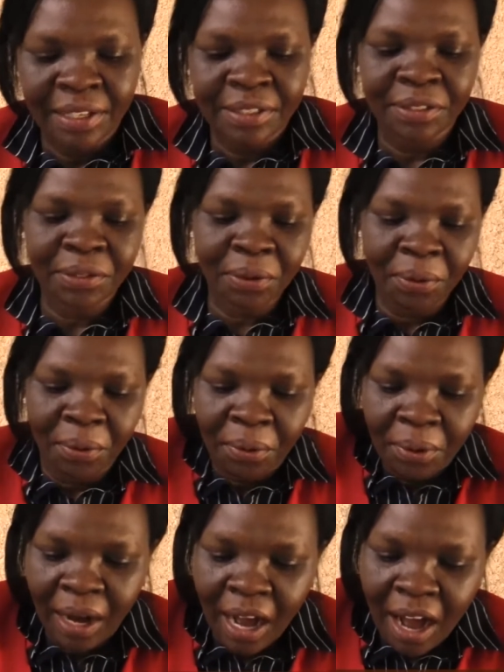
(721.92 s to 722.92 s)

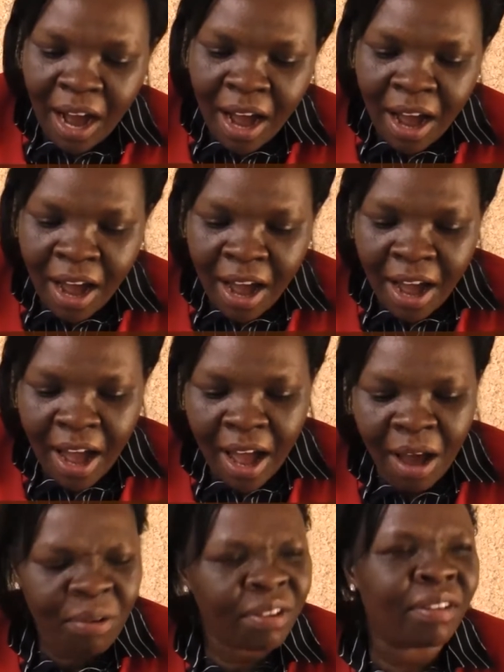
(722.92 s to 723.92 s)
So
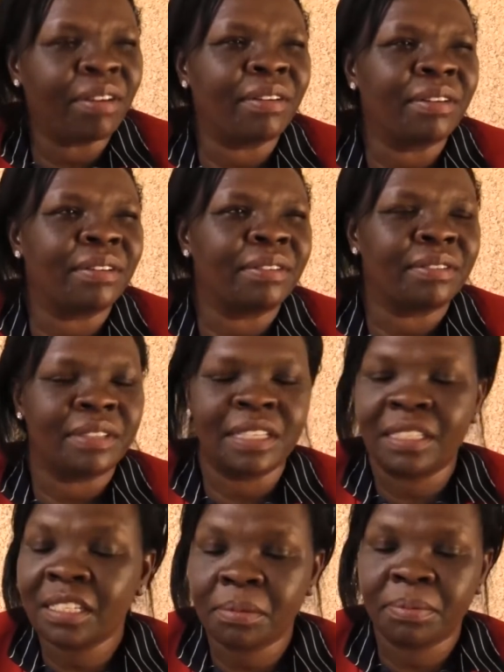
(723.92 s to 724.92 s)
how
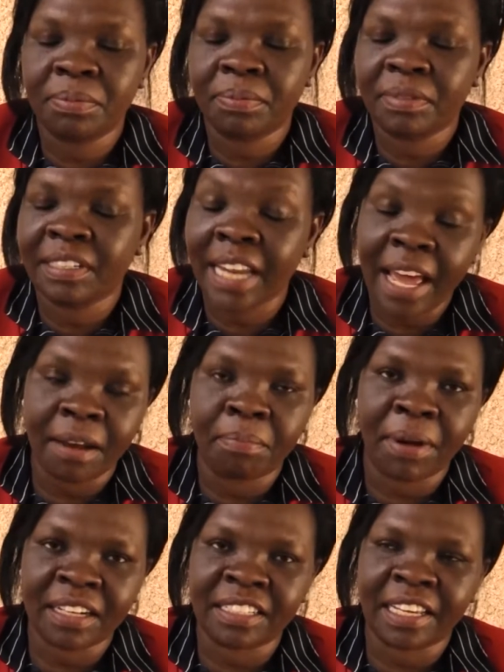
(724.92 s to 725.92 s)
is this done
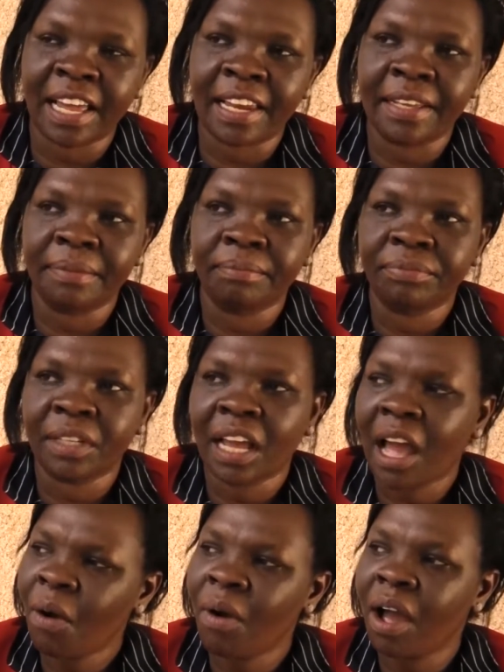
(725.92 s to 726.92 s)
practically?
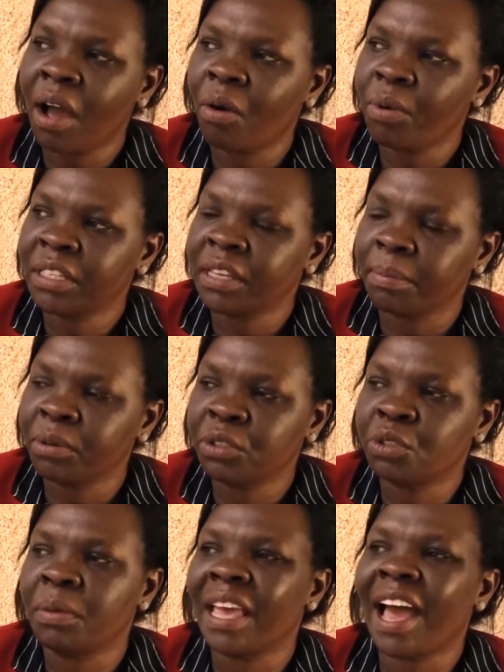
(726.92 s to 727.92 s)
How are we
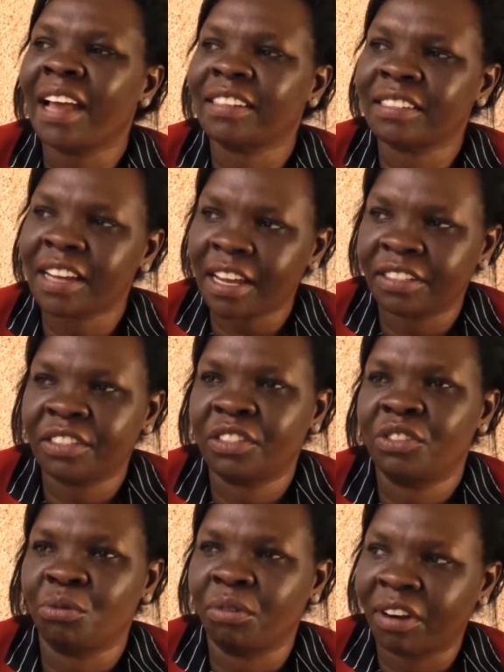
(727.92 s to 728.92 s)
supposed to be attached
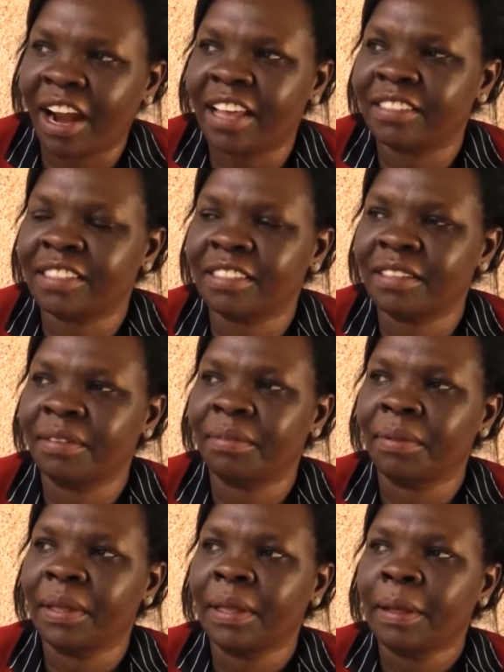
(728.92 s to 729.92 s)
to Christ?
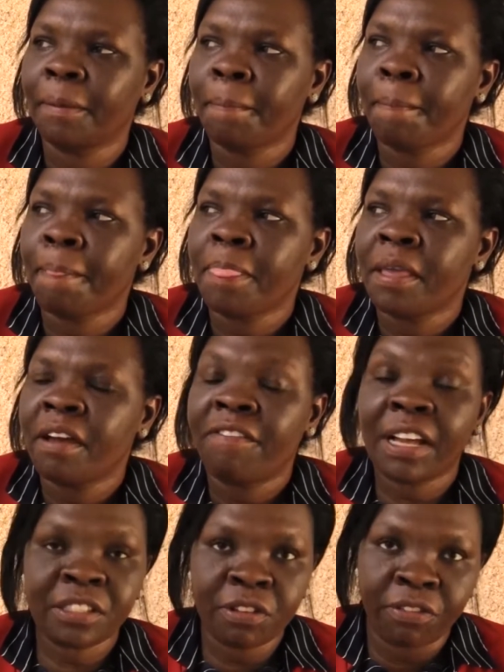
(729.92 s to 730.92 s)

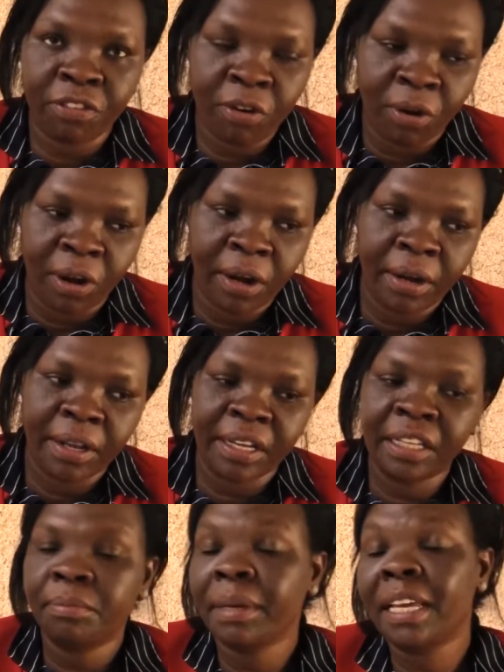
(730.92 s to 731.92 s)
First of all,
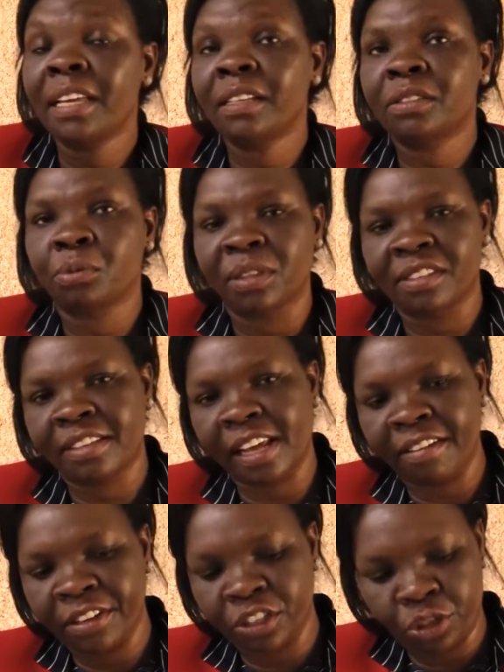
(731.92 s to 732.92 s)
it begins with
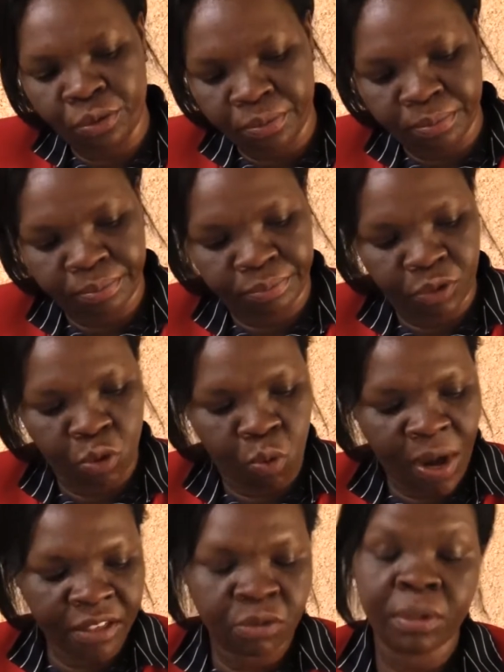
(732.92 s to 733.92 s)
salvation.
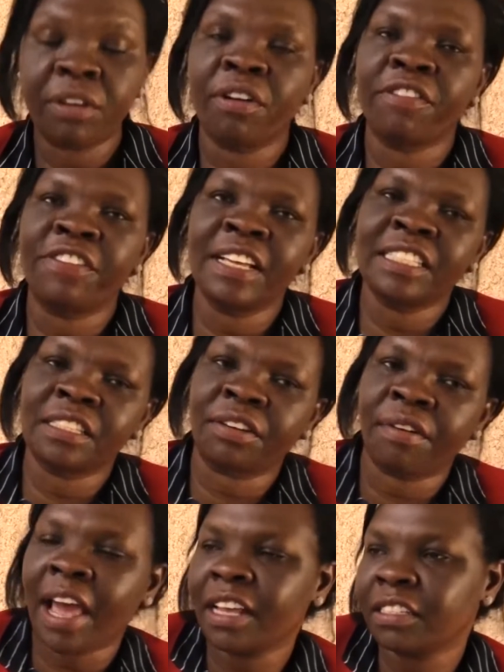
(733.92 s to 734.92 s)
Once we confess
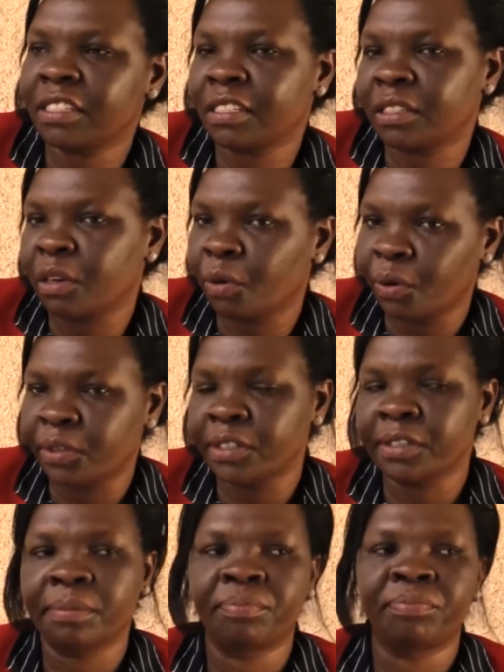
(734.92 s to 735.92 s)
Christ as Lord,